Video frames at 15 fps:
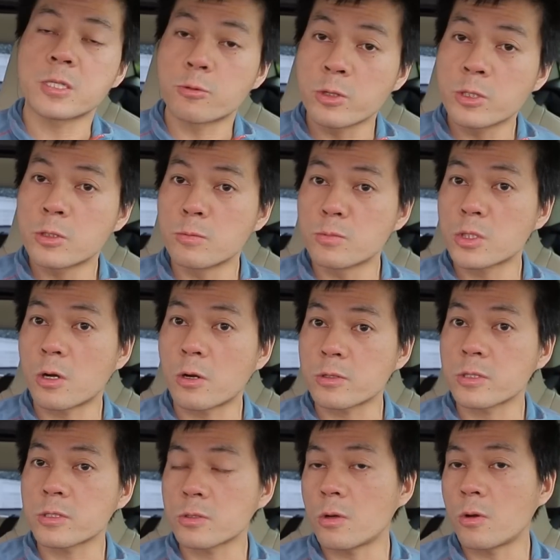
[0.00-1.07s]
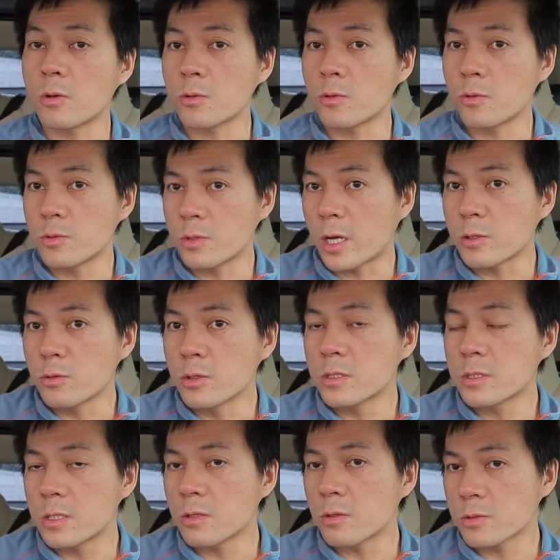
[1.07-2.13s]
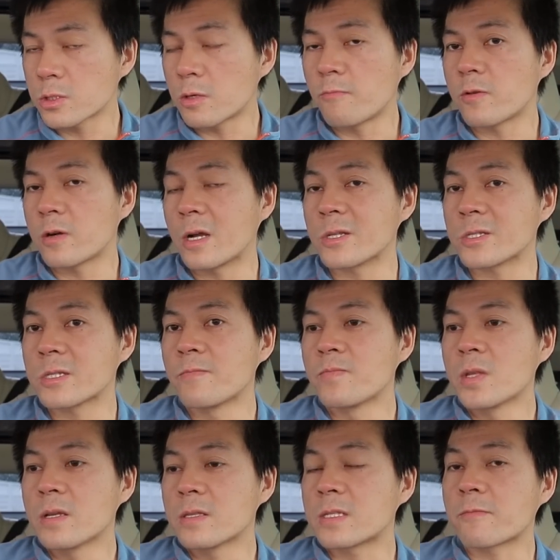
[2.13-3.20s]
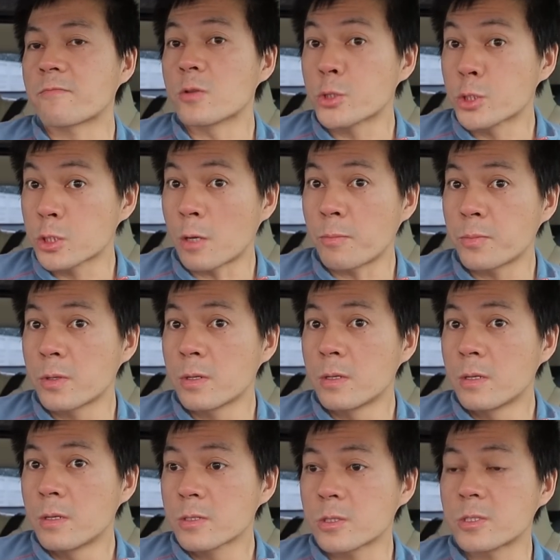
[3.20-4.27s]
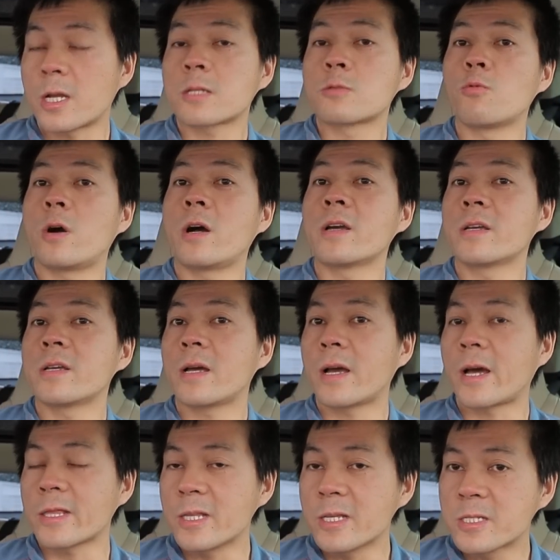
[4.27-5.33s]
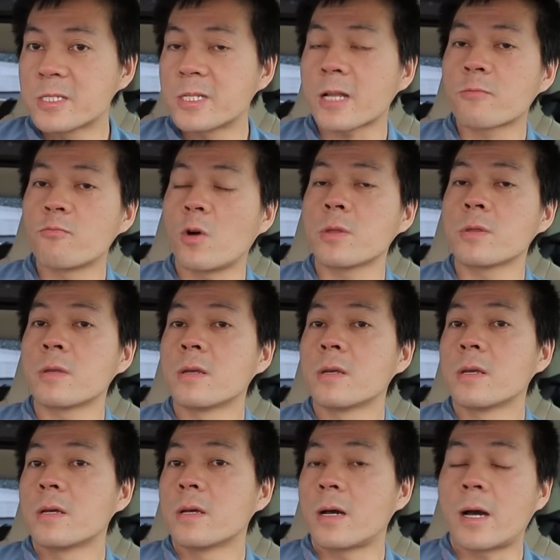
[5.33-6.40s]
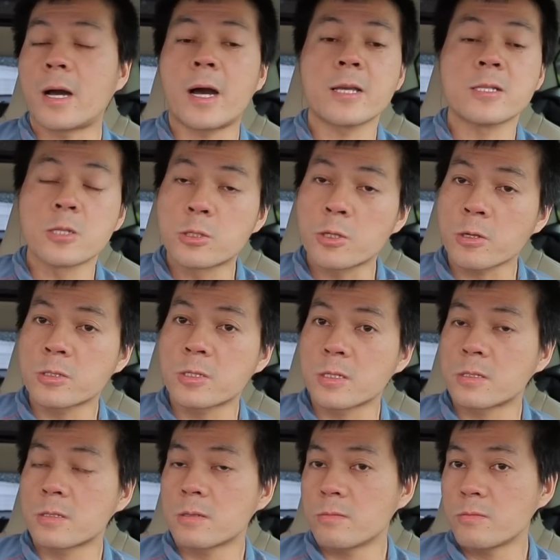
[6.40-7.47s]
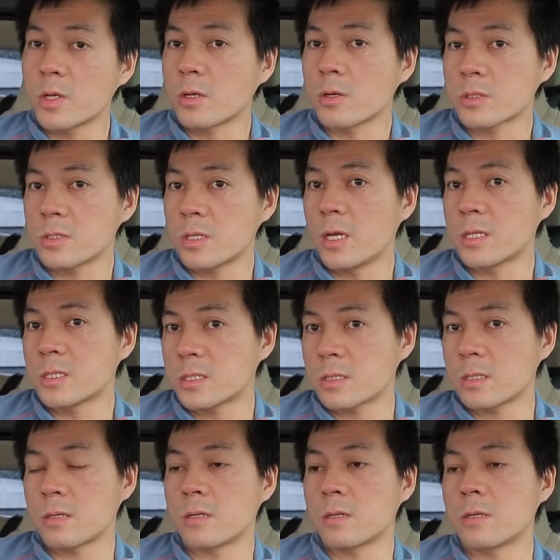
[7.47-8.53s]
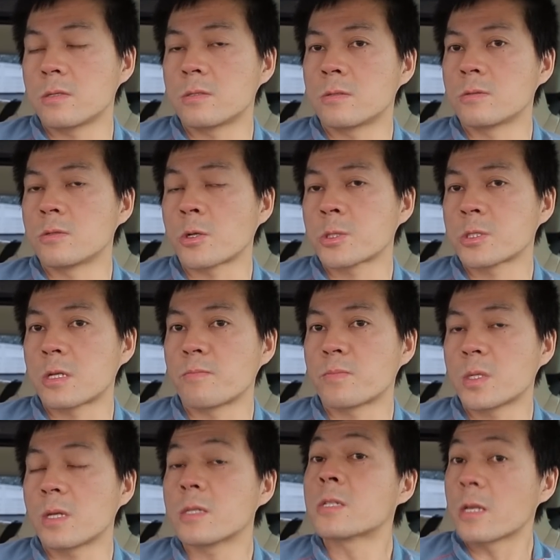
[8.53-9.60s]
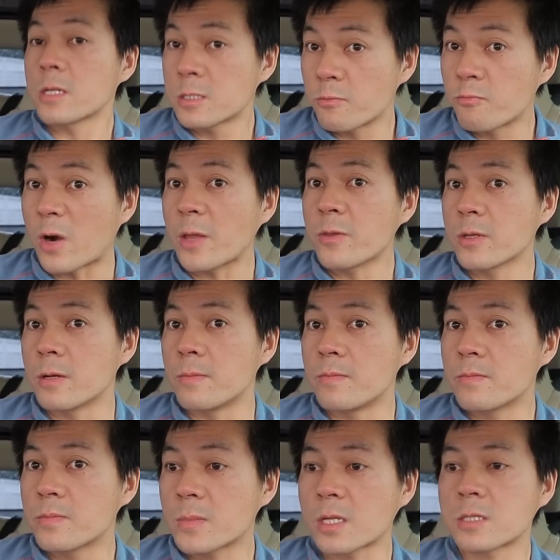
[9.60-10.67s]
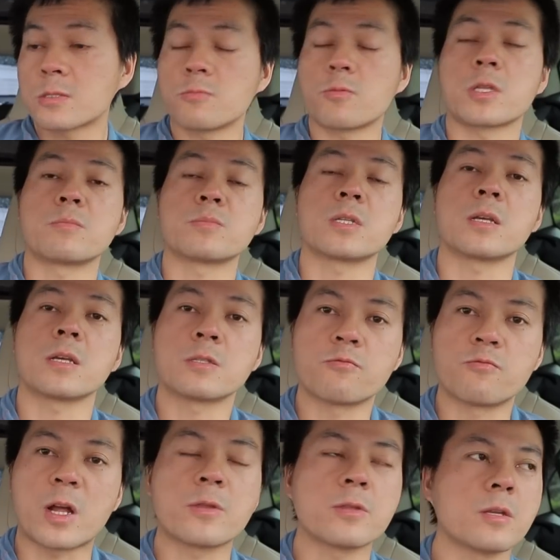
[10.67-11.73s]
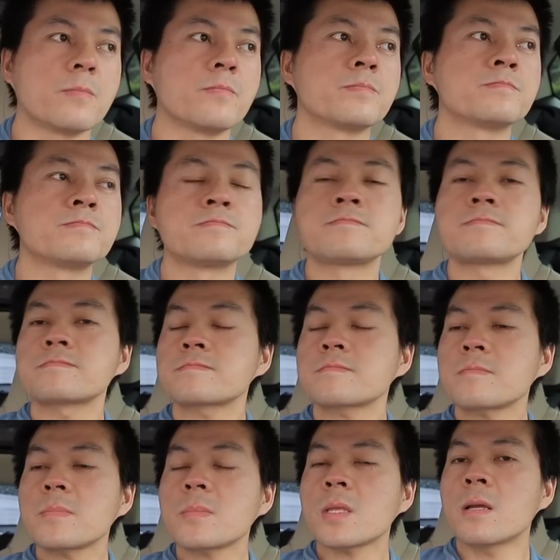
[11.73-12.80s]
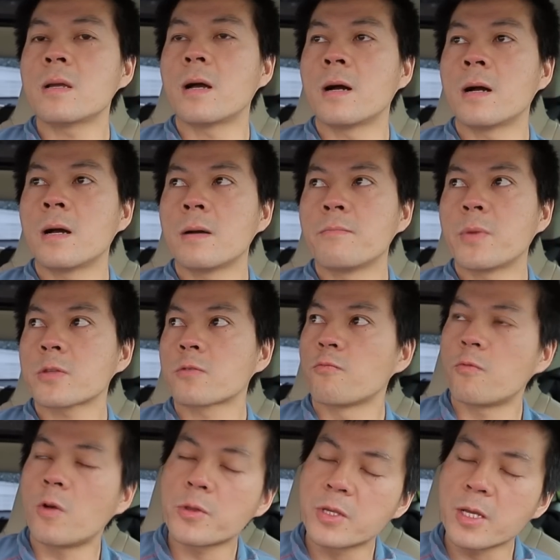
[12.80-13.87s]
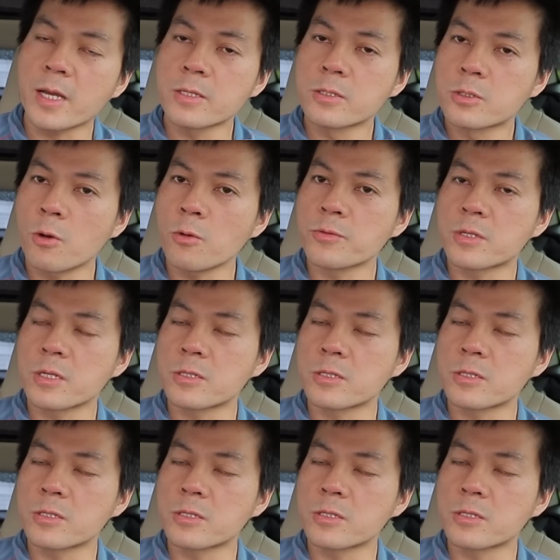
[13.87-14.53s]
tritium chargers on Ioniq or somewhere else that will stop. So that's why, at least that one, I deduct it, because it's not something, it's random. That's what I'm saying, it's random. But one thing I don't